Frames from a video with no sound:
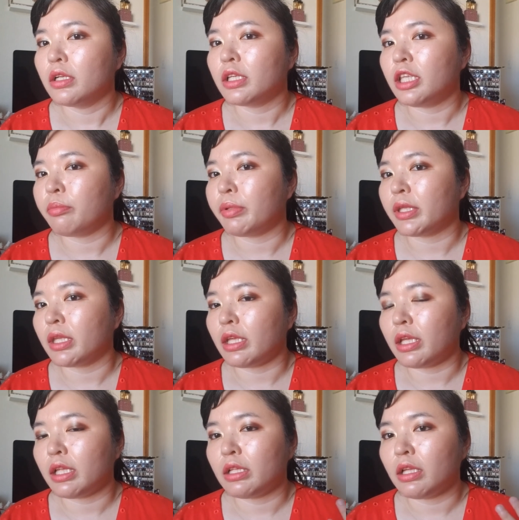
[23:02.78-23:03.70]
keeping
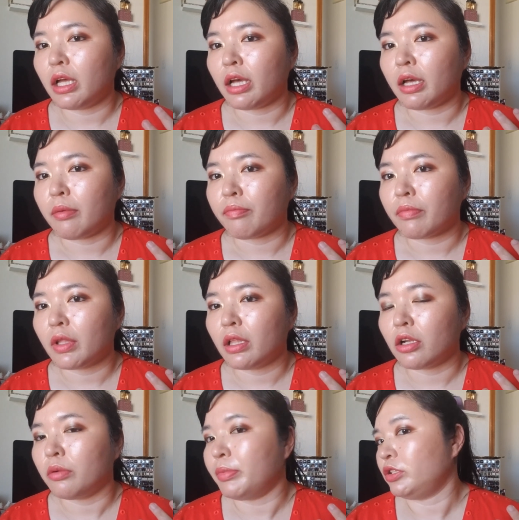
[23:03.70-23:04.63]
it um, a
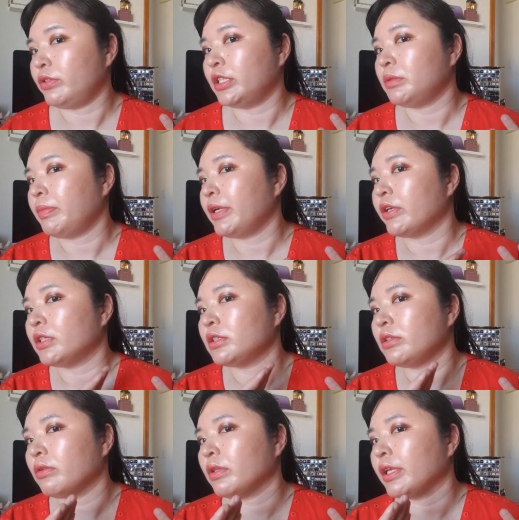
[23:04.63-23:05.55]
little bit transparent,
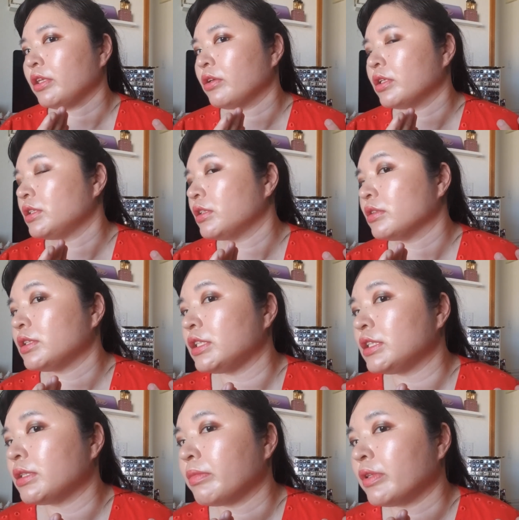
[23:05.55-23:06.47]
so like you could still see
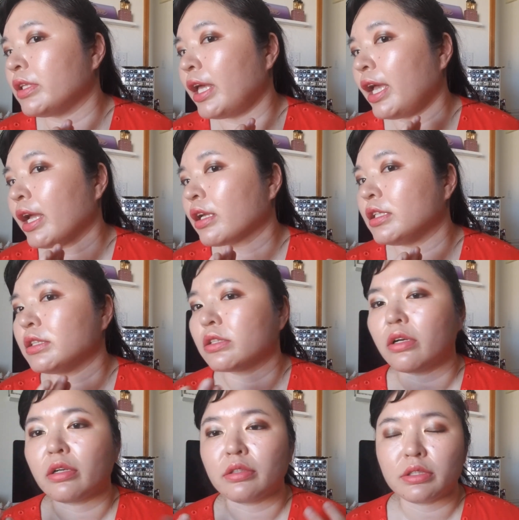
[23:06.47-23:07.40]
some of the acne
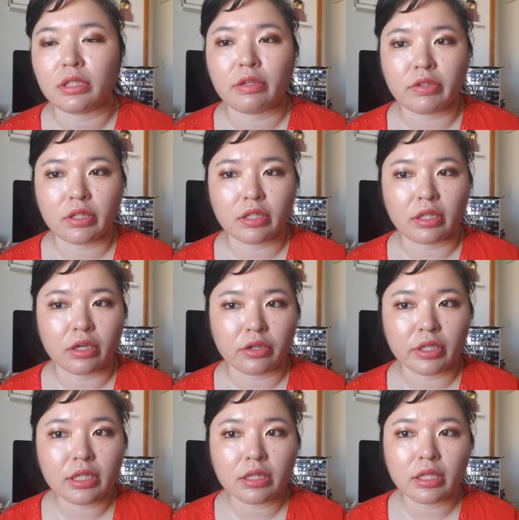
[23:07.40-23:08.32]
scars and everything that are
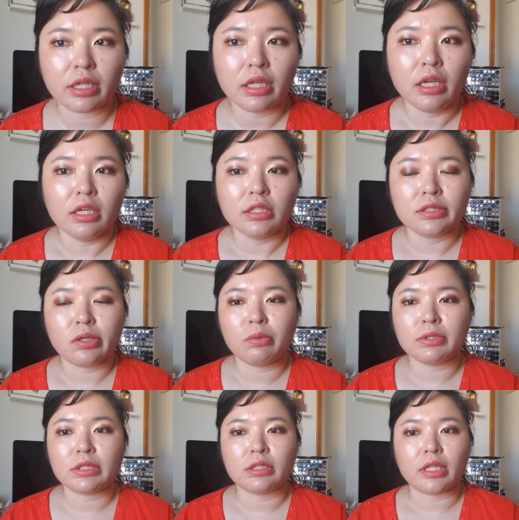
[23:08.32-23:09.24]
healing. So it
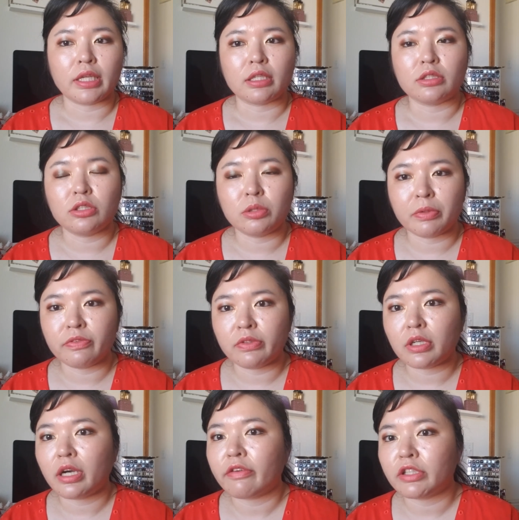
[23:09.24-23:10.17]
wasn't like super
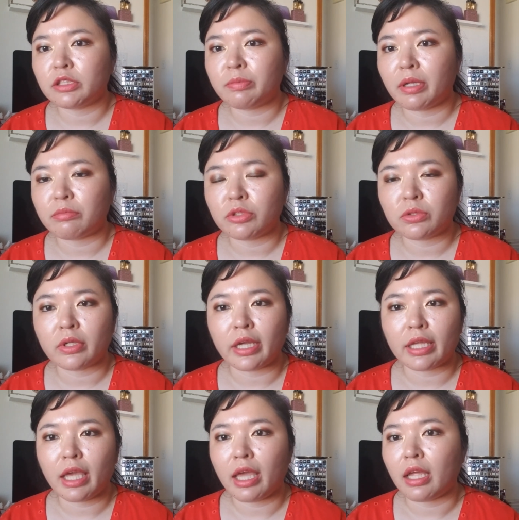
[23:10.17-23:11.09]
full coverage, but I'm sure I
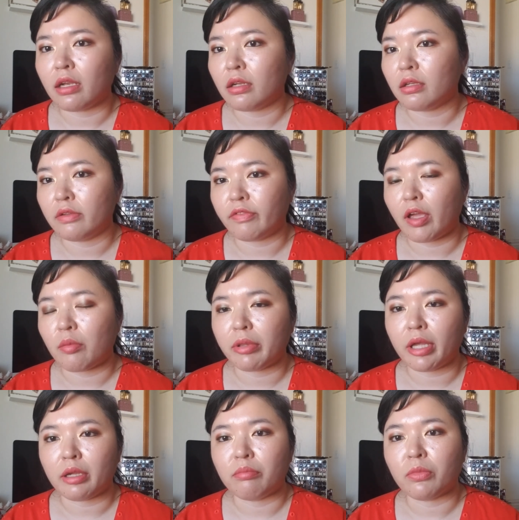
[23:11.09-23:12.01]
can, if I
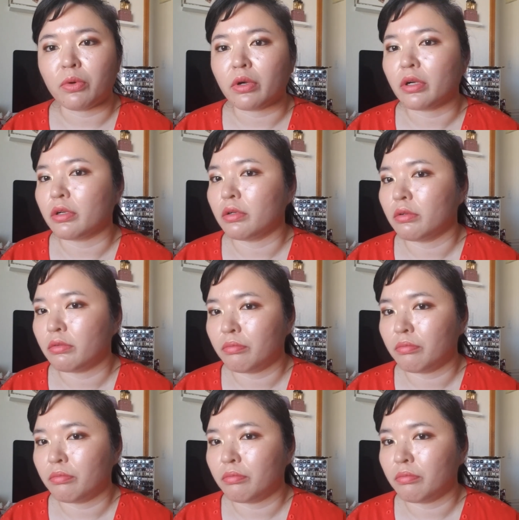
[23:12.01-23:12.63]
applied more,